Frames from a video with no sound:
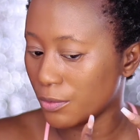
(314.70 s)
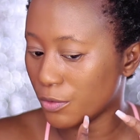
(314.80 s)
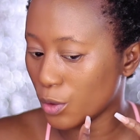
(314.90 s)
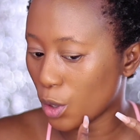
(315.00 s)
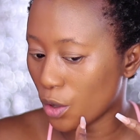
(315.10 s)

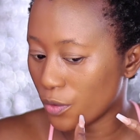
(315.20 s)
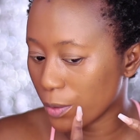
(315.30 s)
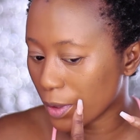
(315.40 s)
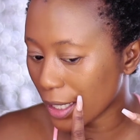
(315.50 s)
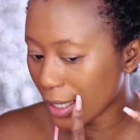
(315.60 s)
full
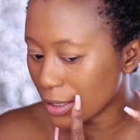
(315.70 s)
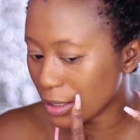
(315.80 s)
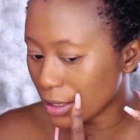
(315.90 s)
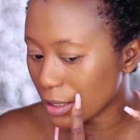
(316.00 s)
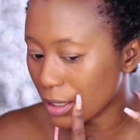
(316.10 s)
coverage, because I can
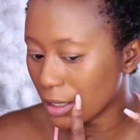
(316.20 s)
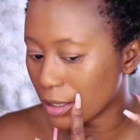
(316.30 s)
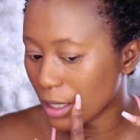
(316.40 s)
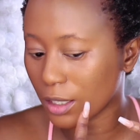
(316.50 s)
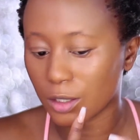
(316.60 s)
still see a
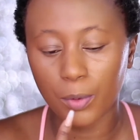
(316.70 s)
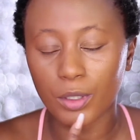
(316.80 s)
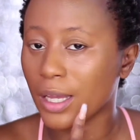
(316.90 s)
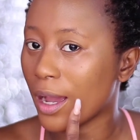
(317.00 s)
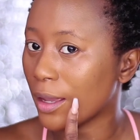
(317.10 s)
dark
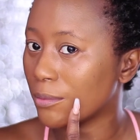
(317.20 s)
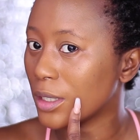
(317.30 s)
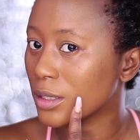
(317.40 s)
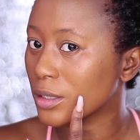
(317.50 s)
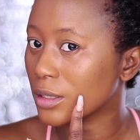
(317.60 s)
spot that I
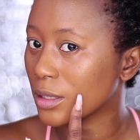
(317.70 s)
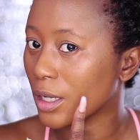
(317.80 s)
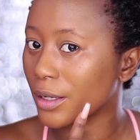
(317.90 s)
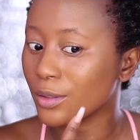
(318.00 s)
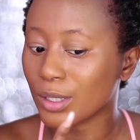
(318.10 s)
missed
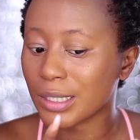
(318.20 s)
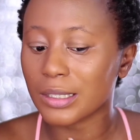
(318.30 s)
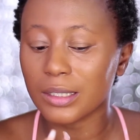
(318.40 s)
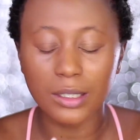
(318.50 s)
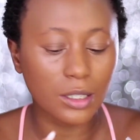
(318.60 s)
here. You can
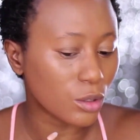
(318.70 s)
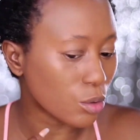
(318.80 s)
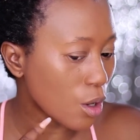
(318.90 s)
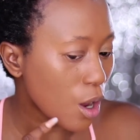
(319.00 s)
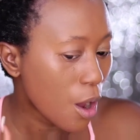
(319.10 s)
still see it
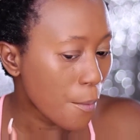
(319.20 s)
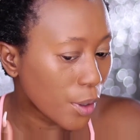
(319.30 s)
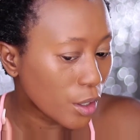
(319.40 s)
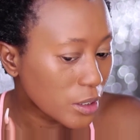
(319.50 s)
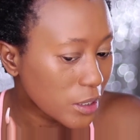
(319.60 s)
through,
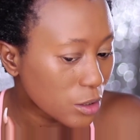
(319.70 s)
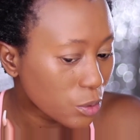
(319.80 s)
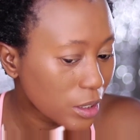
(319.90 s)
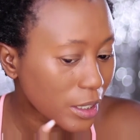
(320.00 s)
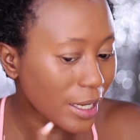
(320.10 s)
but on
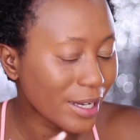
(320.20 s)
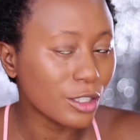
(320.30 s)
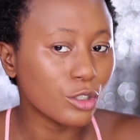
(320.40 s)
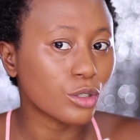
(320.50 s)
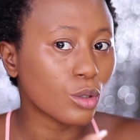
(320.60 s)
this one it
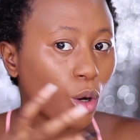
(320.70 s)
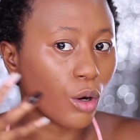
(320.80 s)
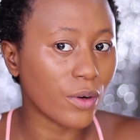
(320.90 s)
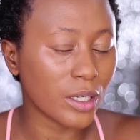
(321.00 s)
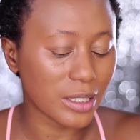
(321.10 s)
kind of just
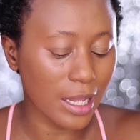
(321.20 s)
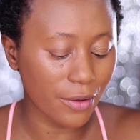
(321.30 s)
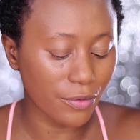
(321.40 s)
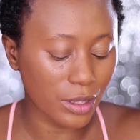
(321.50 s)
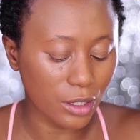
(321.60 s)
covers
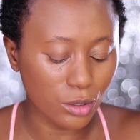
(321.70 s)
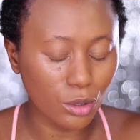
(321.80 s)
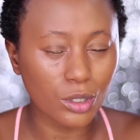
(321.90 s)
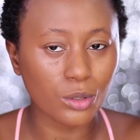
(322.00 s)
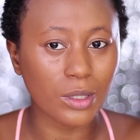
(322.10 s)
everything.
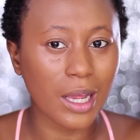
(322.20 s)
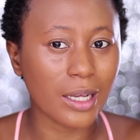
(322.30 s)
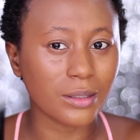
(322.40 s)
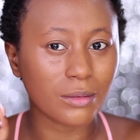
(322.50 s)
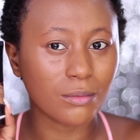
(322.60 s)
So this one
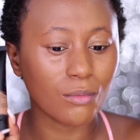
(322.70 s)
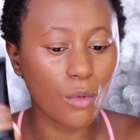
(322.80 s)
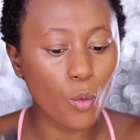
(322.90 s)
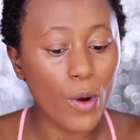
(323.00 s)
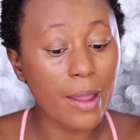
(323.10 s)
has
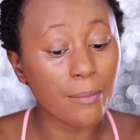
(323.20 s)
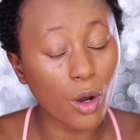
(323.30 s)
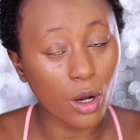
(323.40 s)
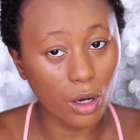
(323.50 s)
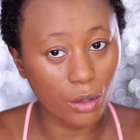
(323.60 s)
way
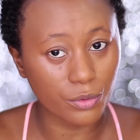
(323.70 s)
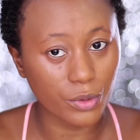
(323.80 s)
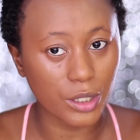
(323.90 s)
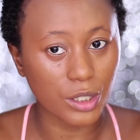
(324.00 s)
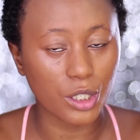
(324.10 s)
more
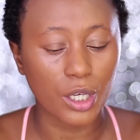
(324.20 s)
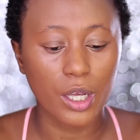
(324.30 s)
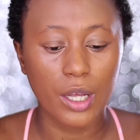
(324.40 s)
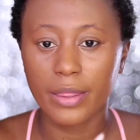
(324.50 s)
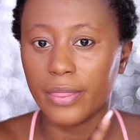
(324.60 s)
coverage
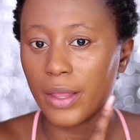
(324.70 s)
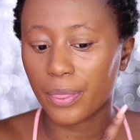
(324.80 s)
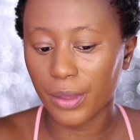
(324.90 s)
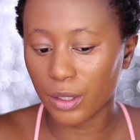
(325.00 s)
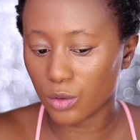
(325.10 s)

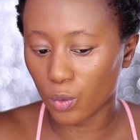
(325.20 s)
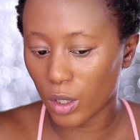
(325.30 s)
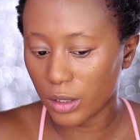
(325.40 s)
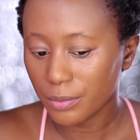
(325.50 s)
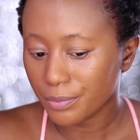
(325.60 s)
than this
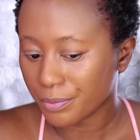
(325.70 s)
one,